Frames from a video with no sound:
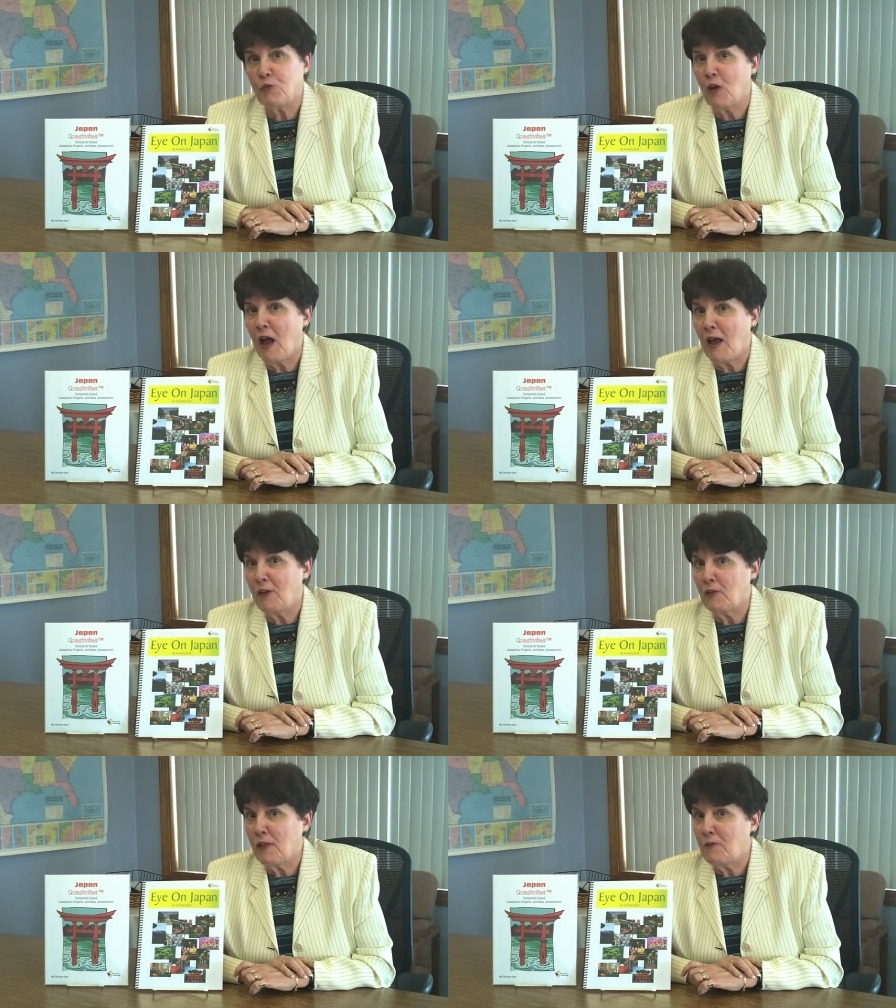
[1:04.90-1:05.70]
for
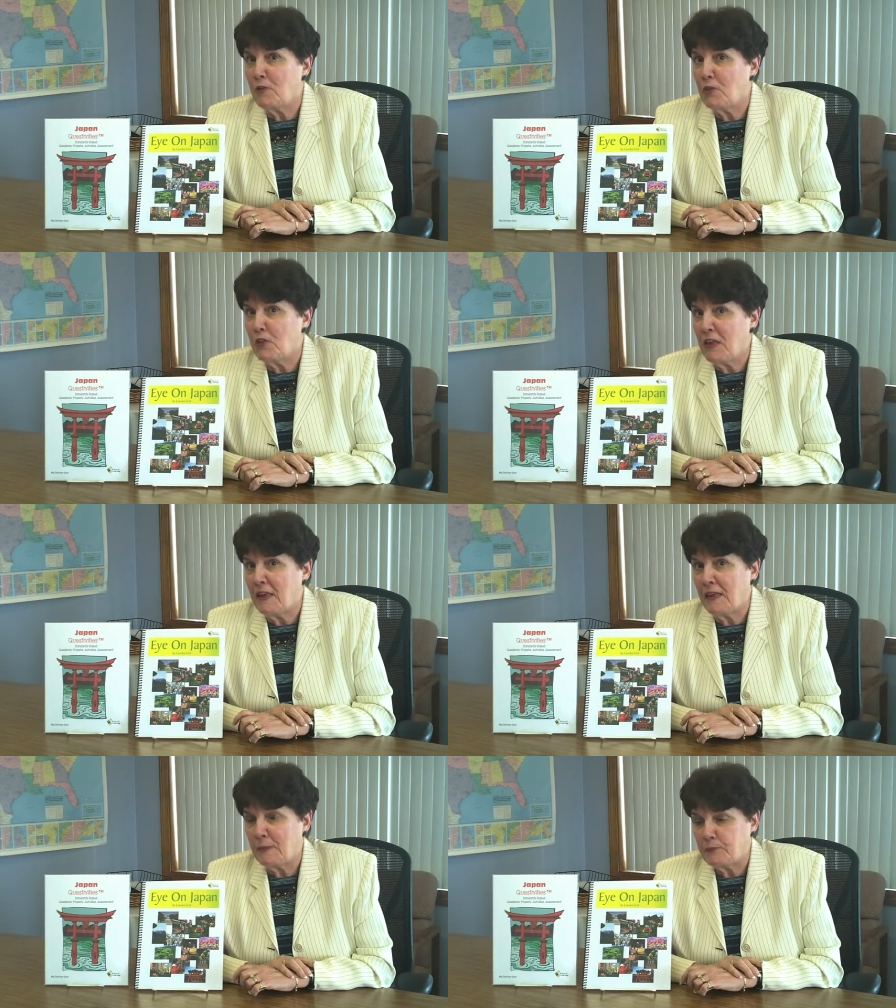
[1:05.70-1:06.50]
higher level
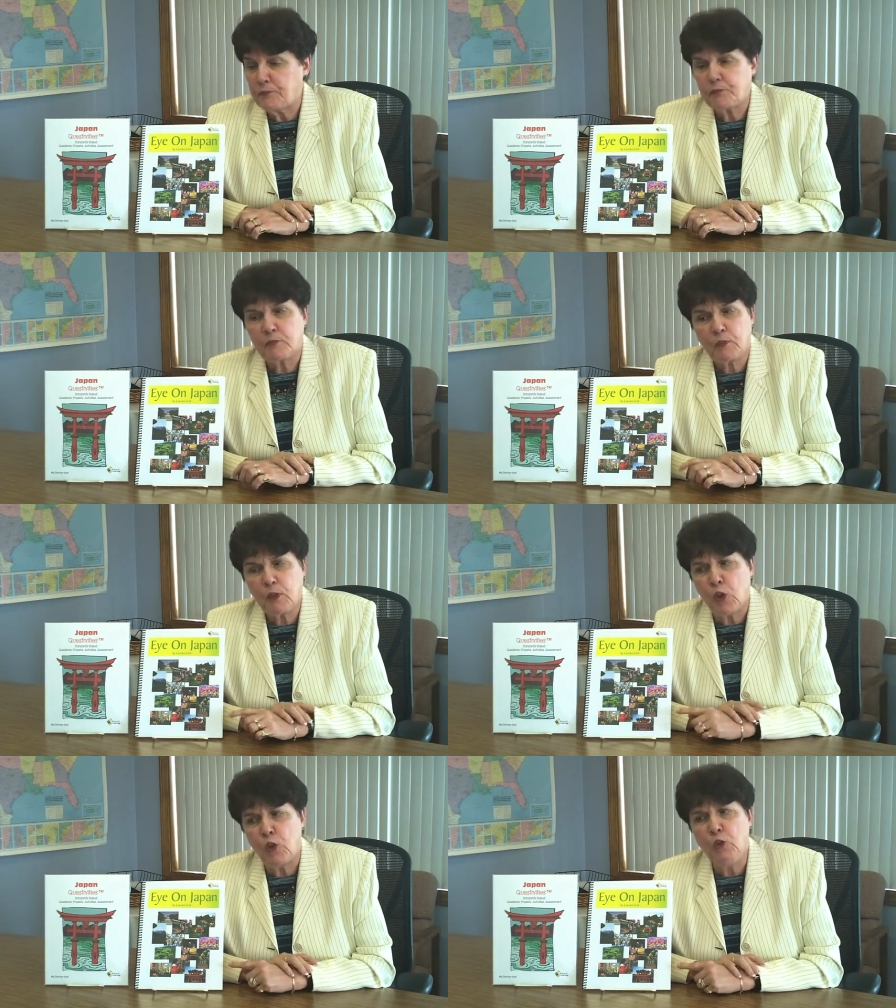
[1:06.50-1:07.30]
thinking.
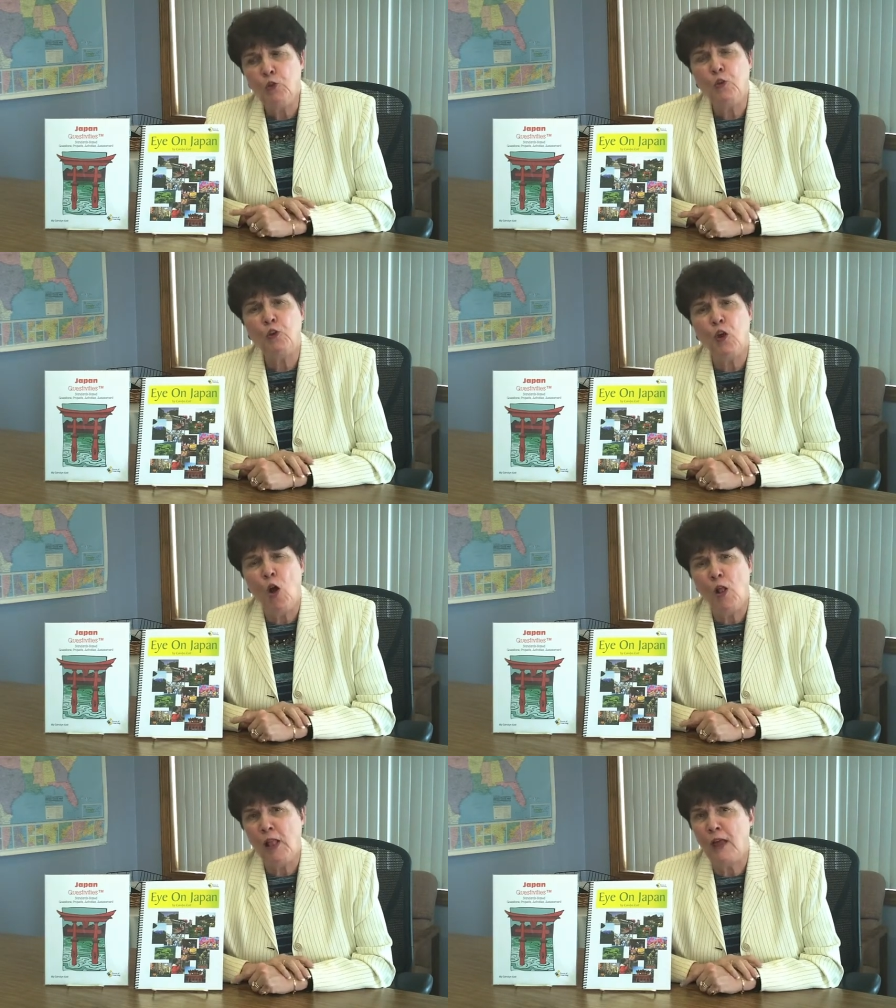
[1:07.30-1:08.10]
You could
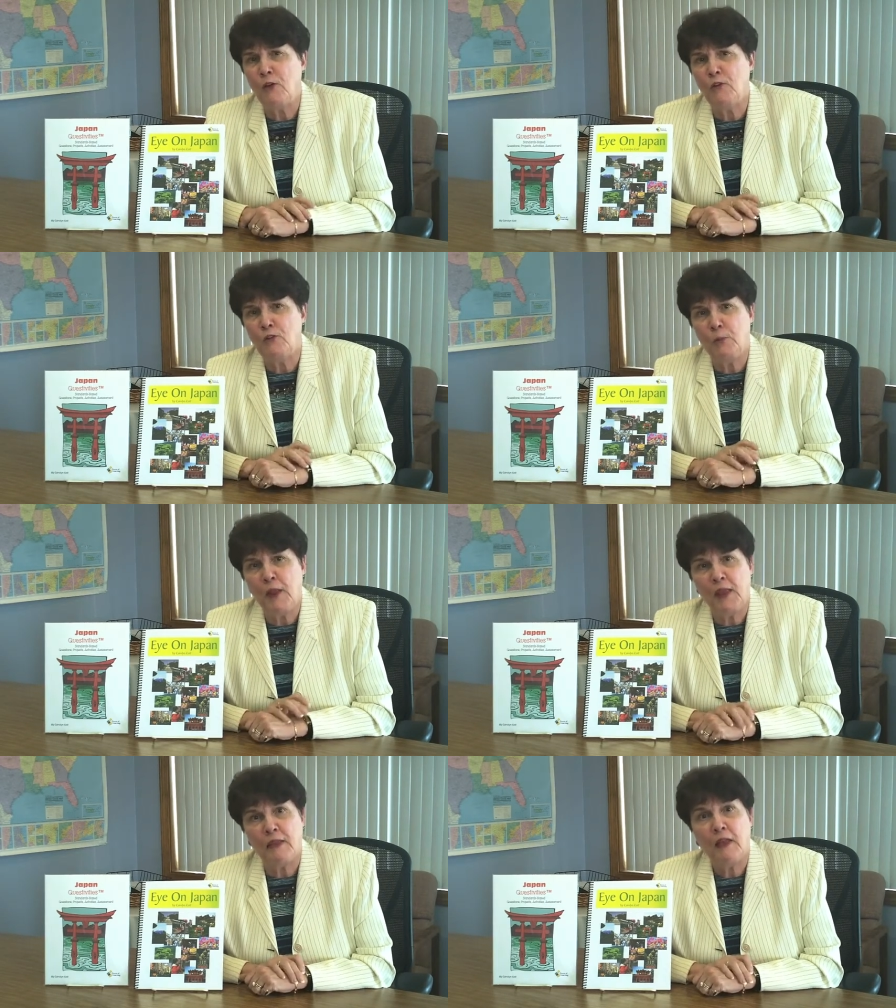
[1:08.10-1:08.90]
call Eye on
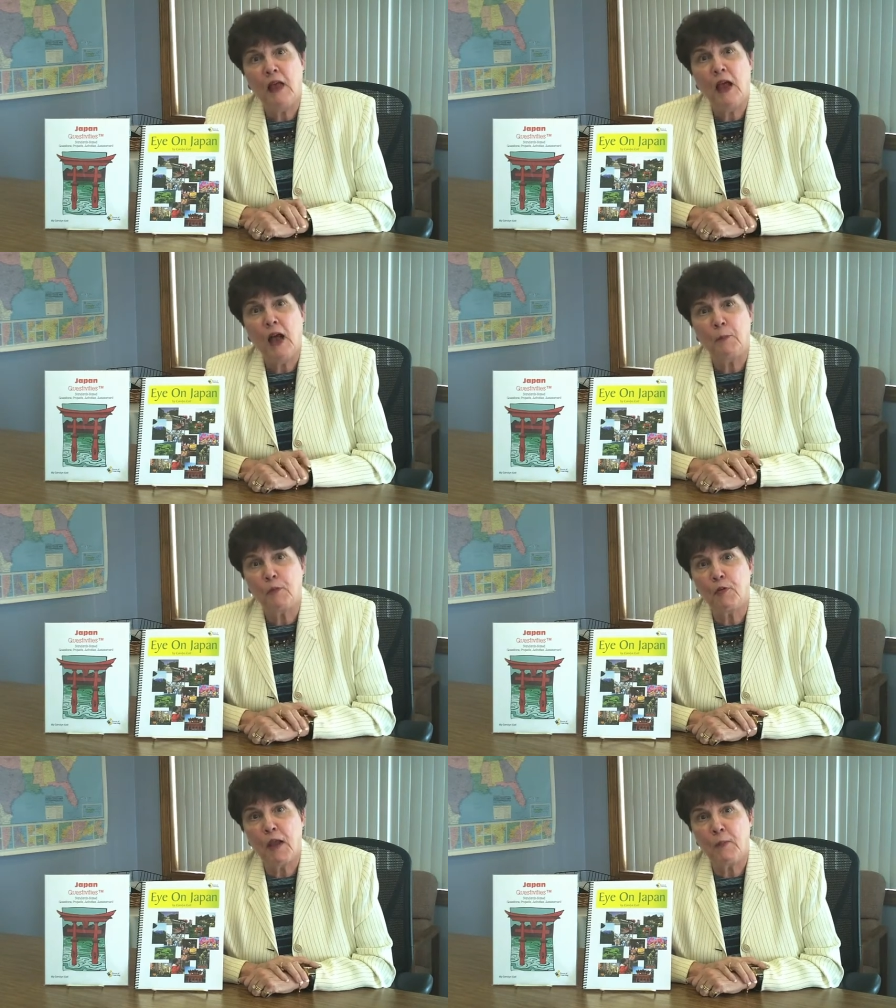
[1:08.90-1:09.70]
Japan a
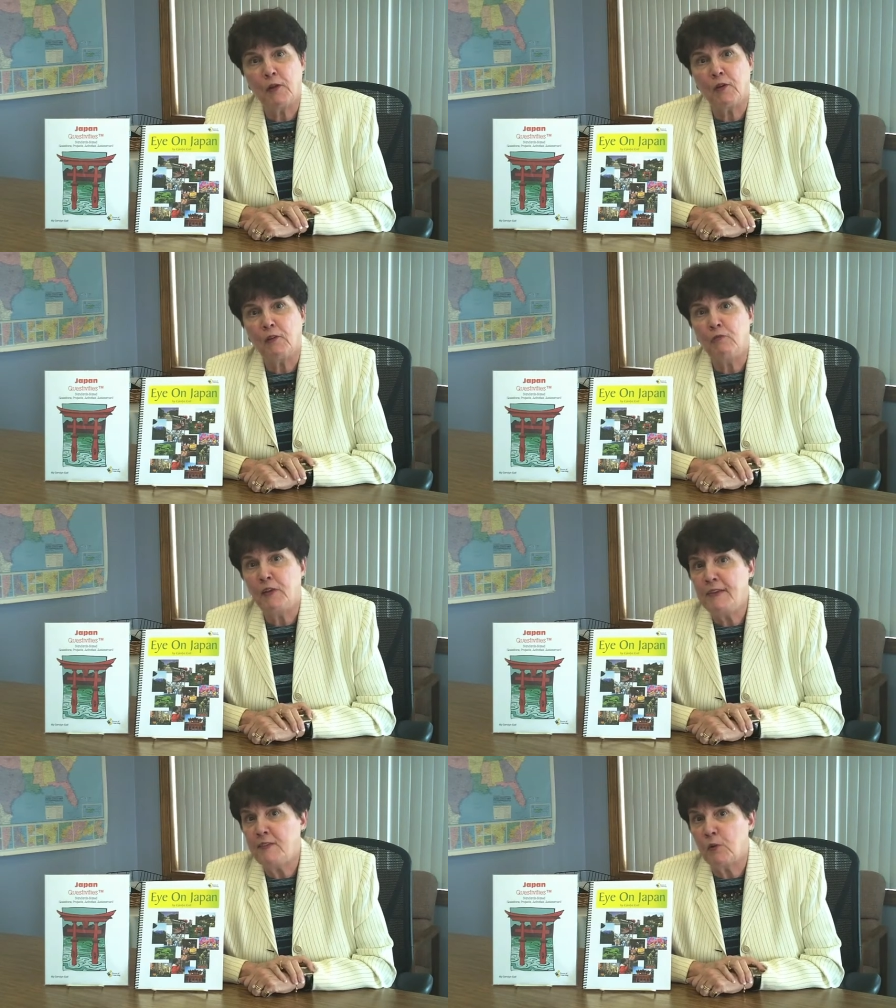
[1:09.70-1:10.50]
primary
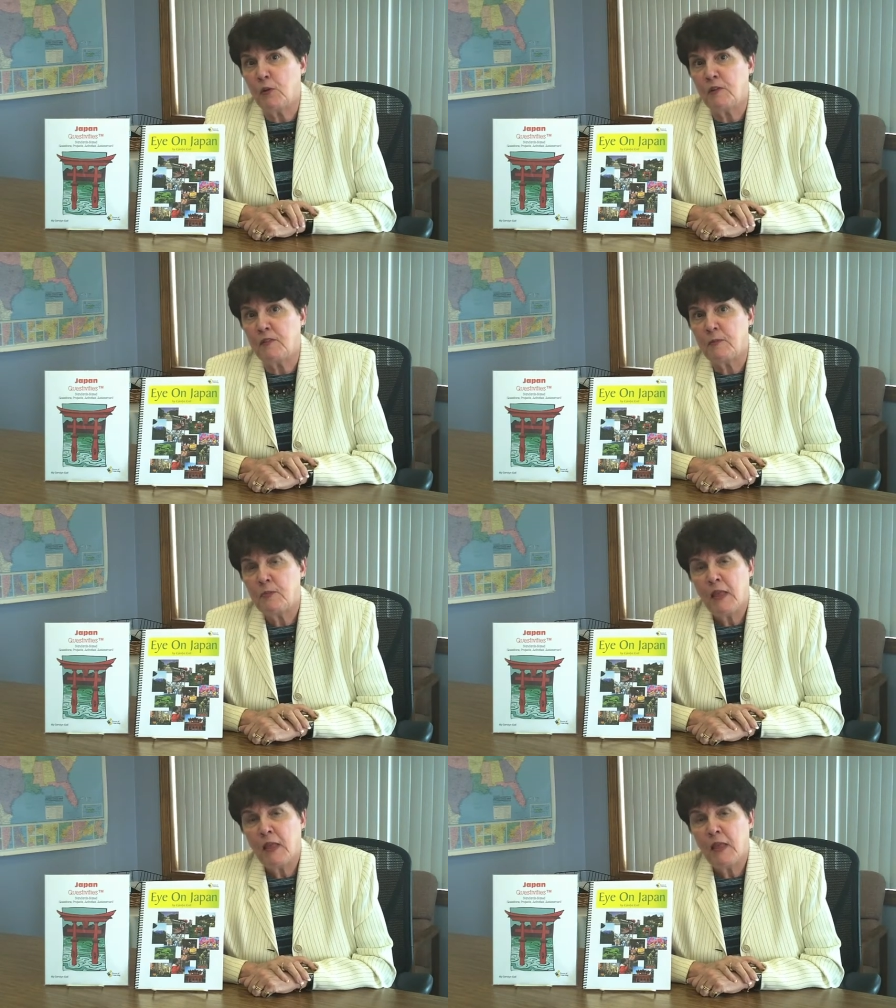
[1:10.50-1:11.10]
resource.